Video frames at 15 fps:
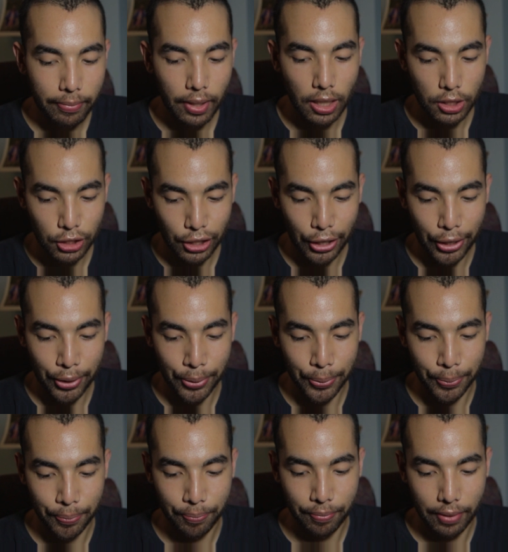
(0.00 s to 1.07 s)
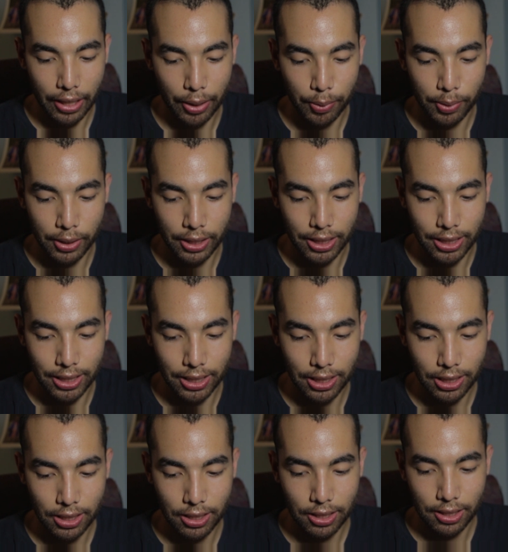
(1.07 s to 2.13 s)
So it was
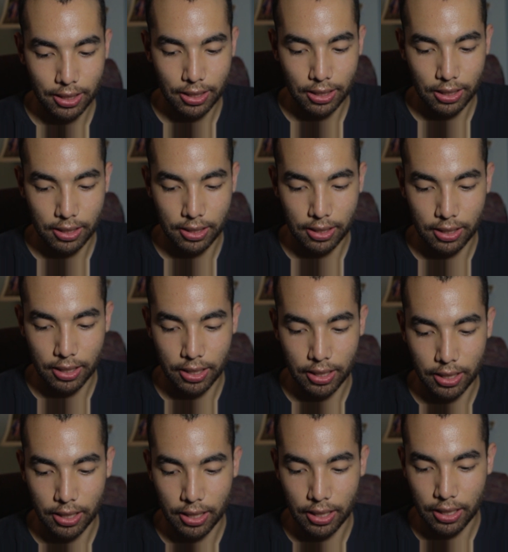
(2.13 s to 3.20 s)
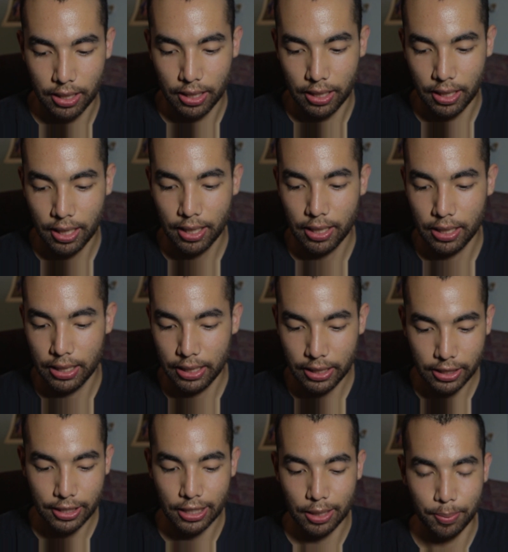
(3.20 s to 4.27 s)
not
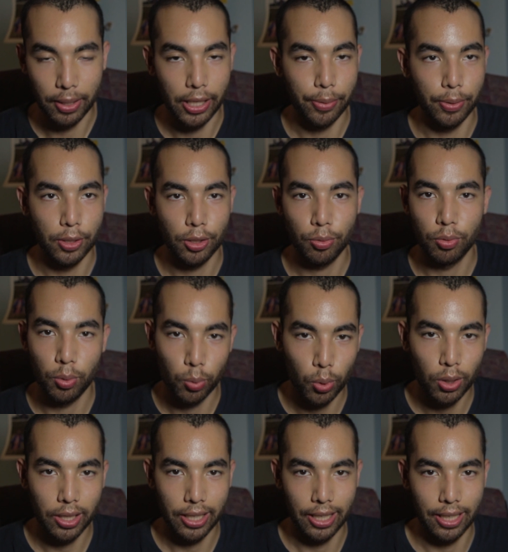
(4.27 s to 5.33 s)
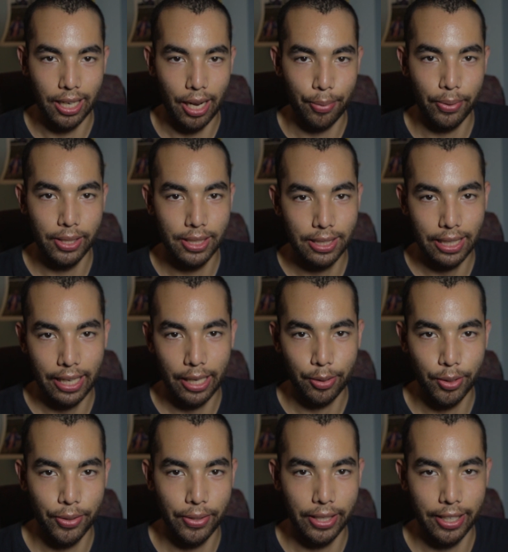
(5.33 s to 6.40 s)
easy, but it was rewarding. I wouldn't say I
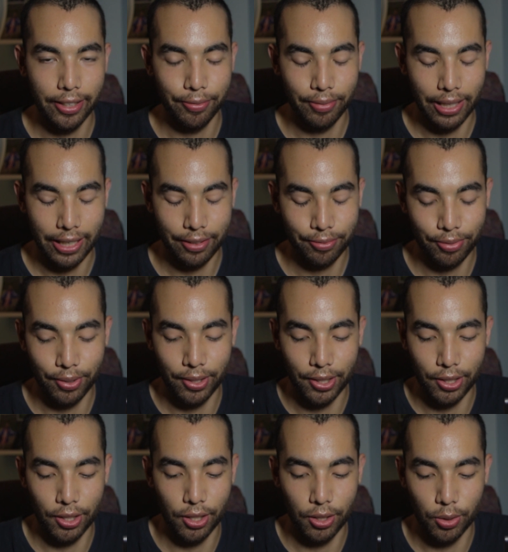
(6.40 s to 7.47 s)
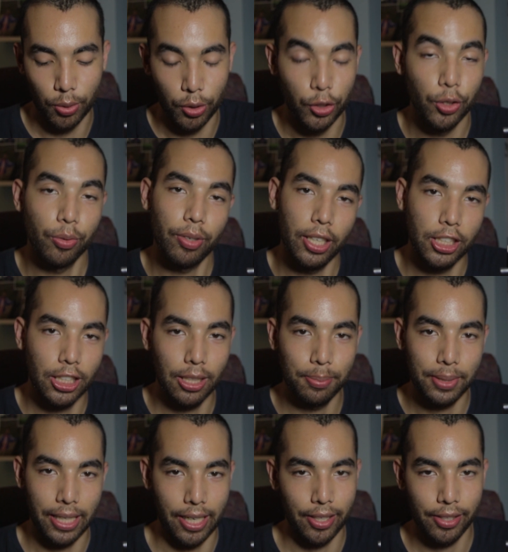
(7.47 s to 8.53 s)
grew any further or new friendships
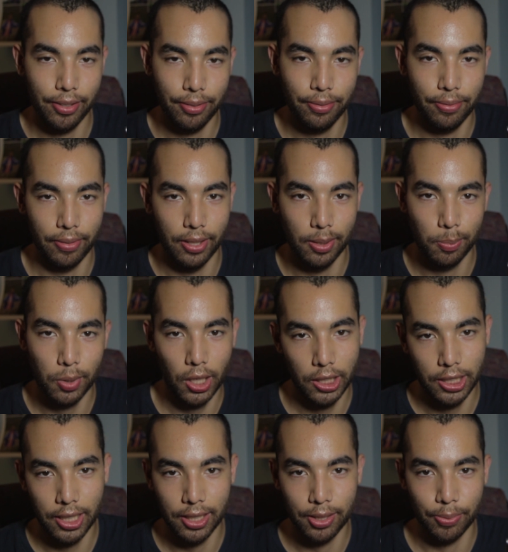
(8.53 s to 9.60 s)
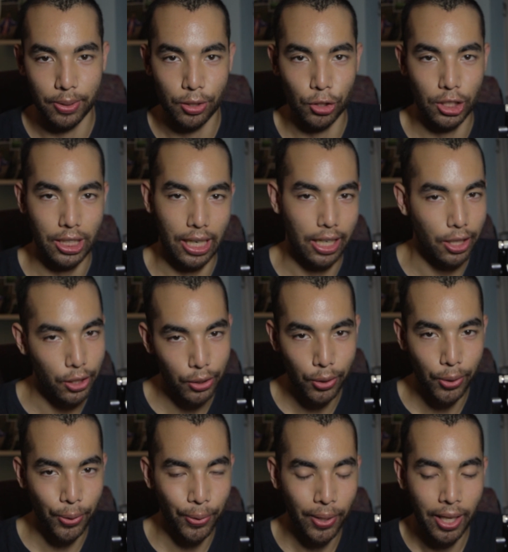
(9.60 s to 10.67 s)
out of the project, which is kind of the
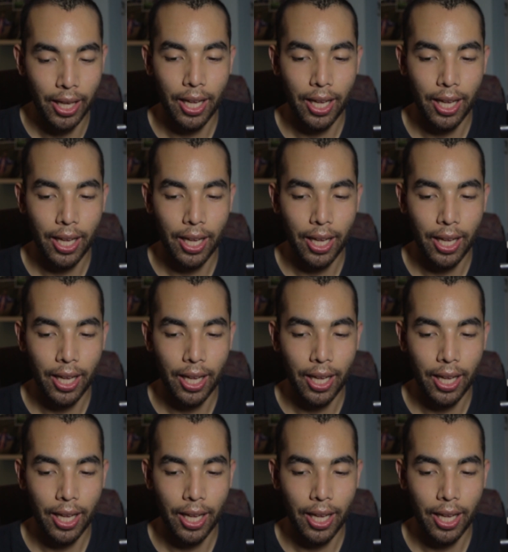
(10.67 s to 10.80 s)
goal.